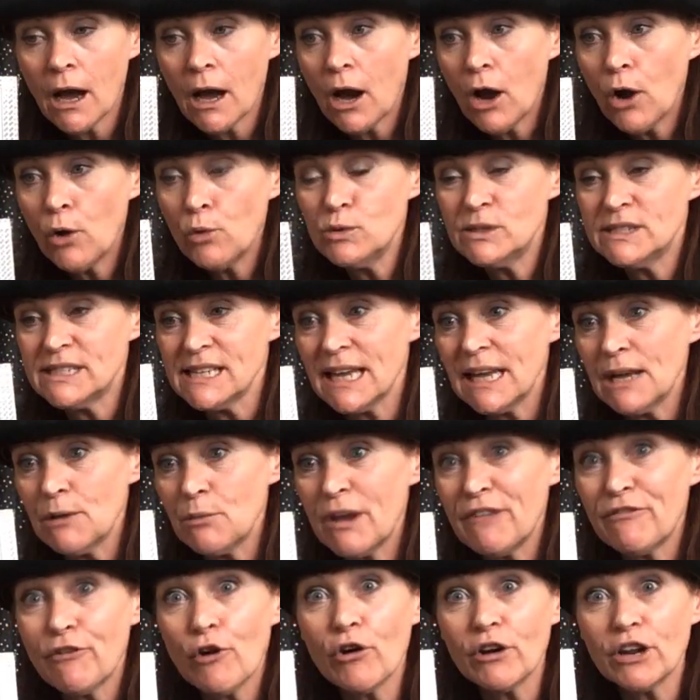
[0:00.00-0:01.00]
Oh dear,
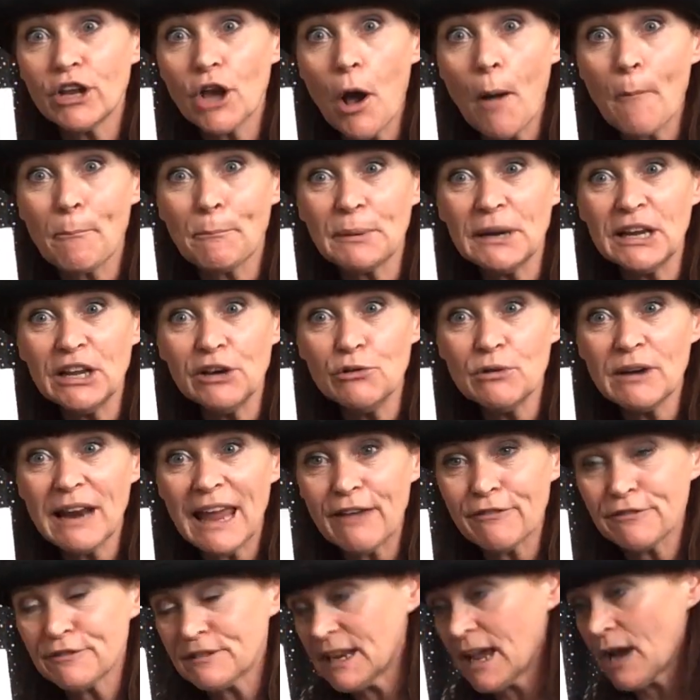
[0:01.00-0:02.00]
we've only got blue
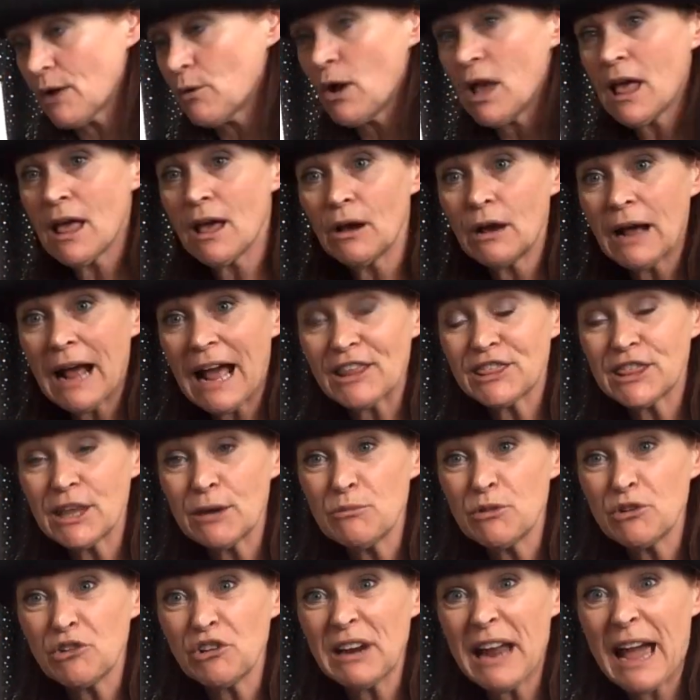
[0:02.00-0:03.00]
left now. I think
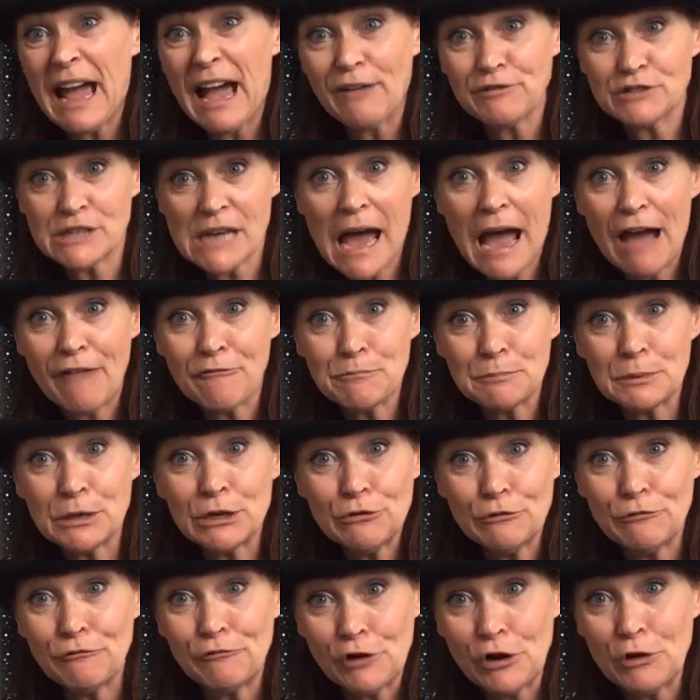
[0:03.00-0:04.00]
we're going to have
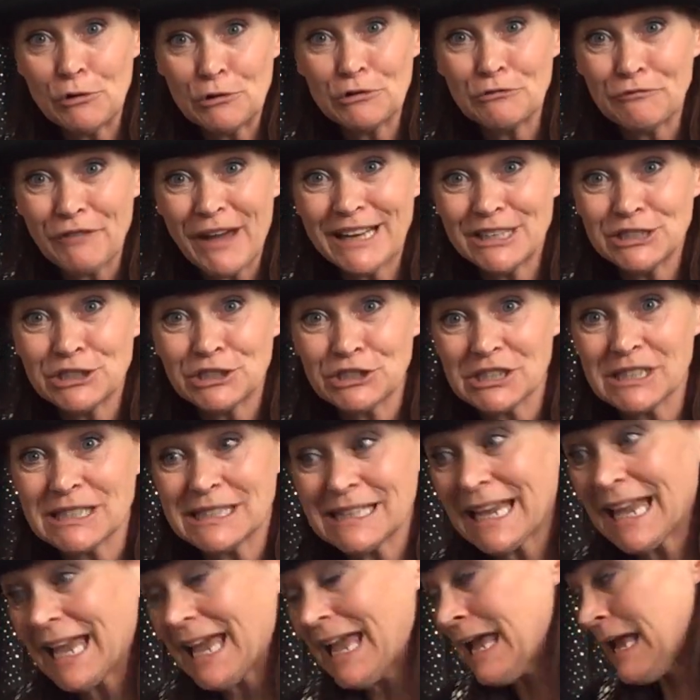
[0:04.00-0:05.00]
blue fruit and veg
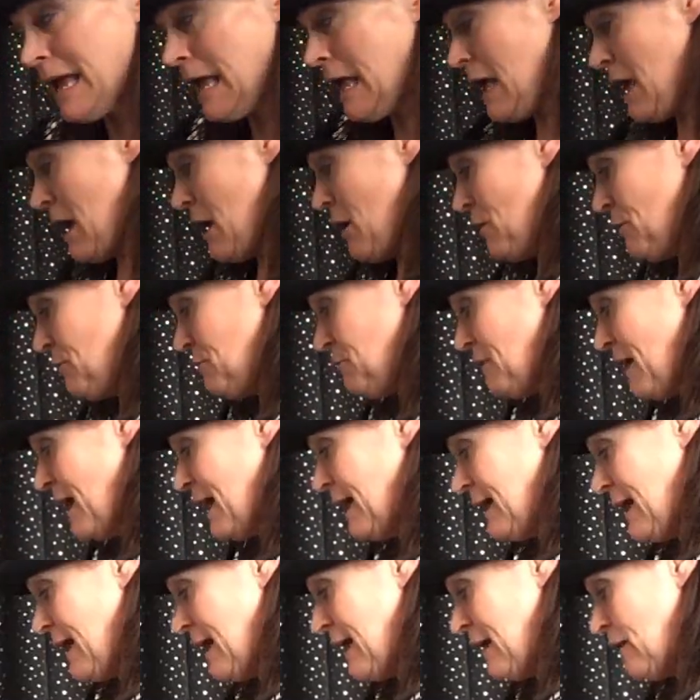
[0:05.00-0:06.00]
today.
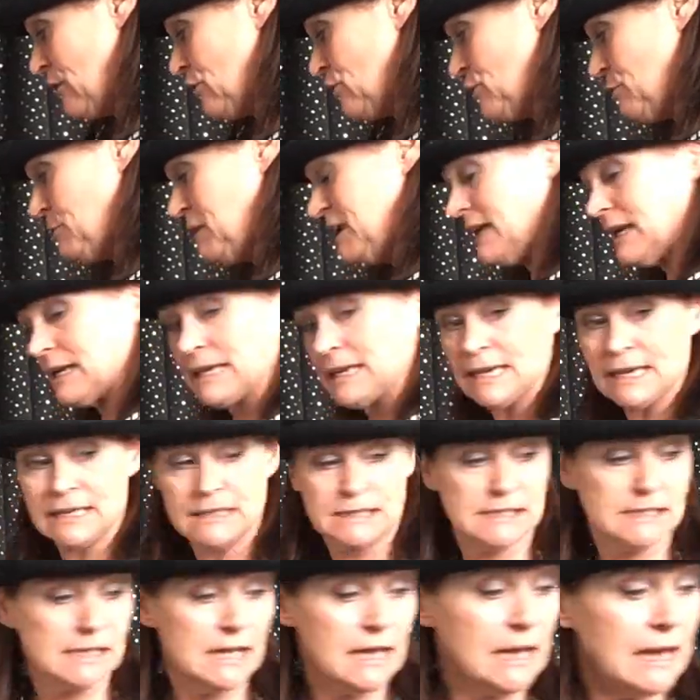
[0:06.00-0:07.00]
Right, hang on a minute,
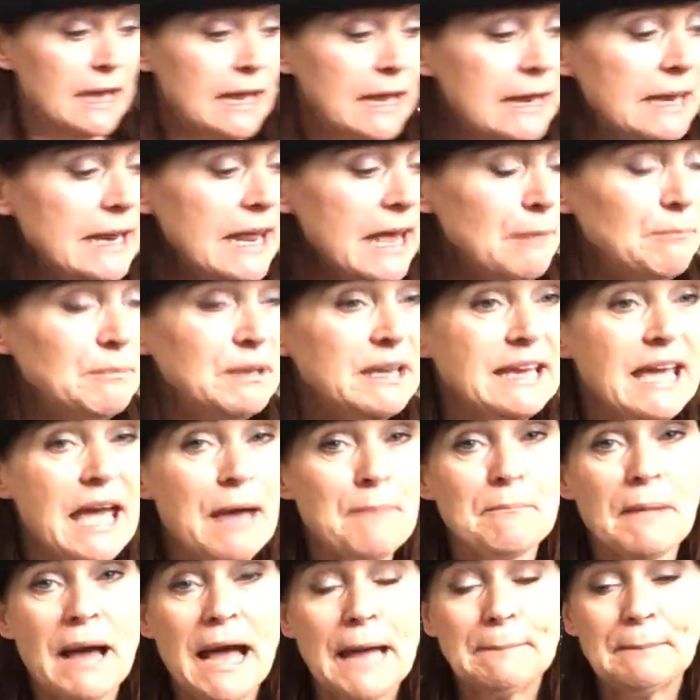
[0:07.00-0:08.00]
kids. Let me
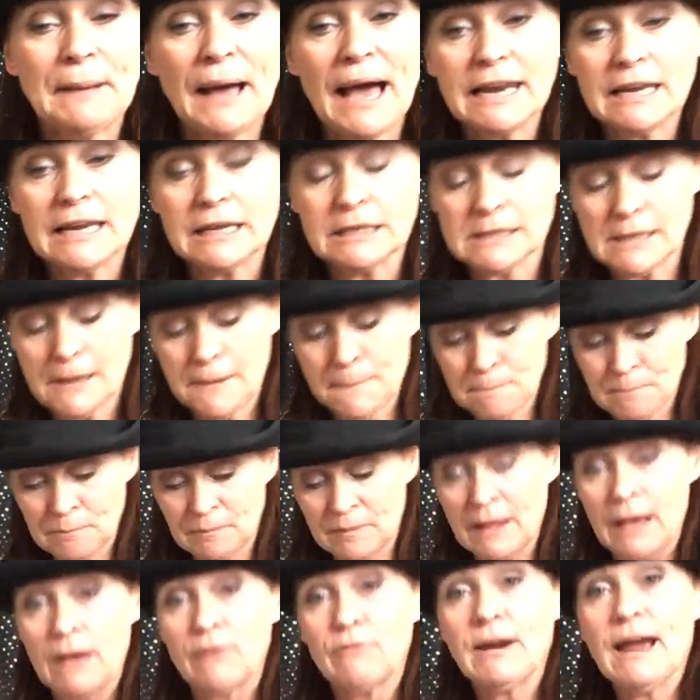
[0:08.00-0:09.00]
get my palette.
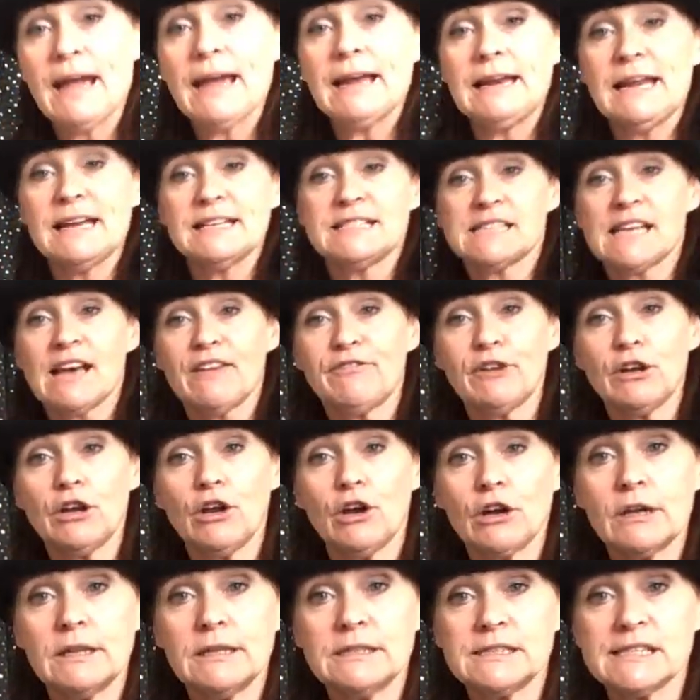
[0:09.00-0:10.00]
Right, let's have a
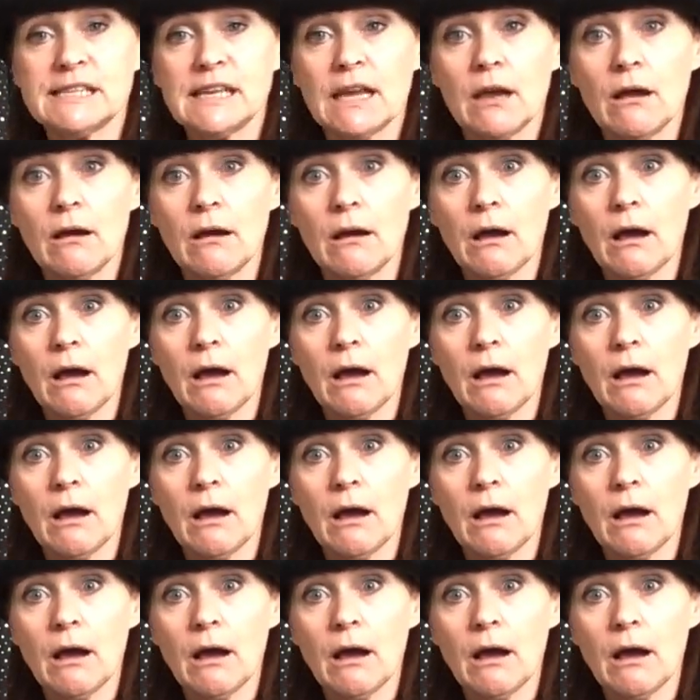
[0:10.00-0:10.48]
look and see.